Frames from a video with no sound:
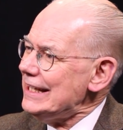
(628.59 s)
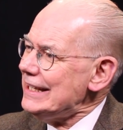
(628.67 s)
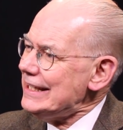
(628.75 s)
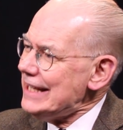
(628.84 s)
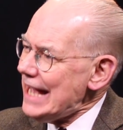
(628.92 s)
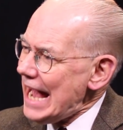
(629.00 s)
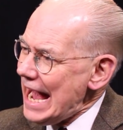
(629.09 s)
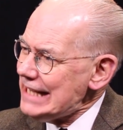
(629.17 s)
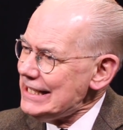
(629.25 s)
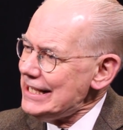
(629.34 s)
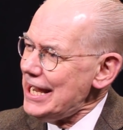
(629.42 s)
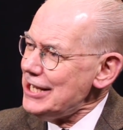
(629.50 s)

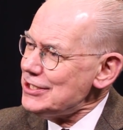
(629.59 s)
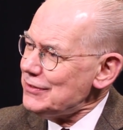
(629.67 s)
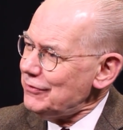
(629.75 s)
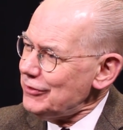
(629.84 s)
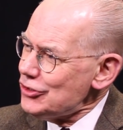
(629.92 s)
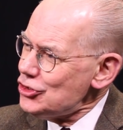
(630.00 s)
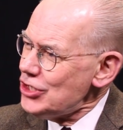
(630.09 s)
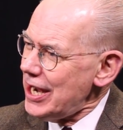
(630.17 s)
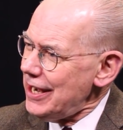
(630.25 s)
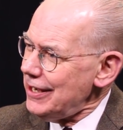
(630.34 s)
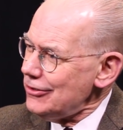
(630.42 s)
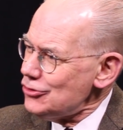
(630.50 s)
candidates for
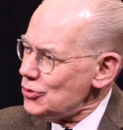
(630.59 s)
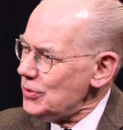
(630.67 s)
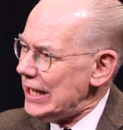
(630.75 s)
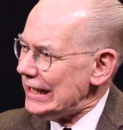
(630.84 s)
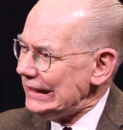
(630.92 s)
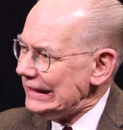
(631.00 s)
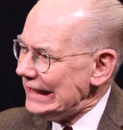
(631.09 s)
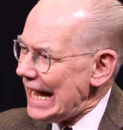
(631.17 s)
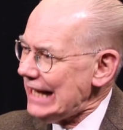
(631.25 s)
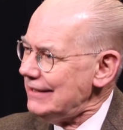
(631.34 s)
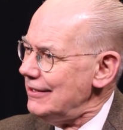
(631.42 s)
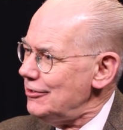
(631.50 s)
change who get
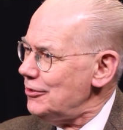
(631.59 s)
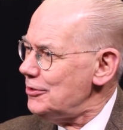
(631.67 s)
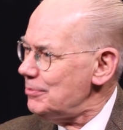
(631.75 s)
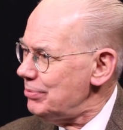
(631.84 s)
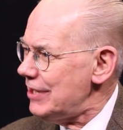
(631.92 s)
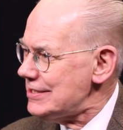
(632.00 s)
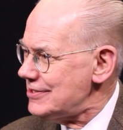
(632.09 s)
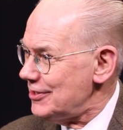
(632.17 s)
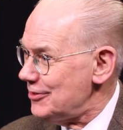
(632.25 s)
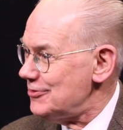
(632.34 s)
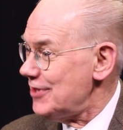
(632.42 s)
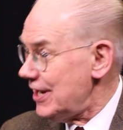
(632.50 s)
elected to the
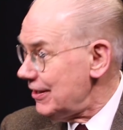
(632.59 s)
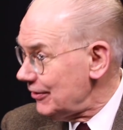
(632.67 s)
presidency,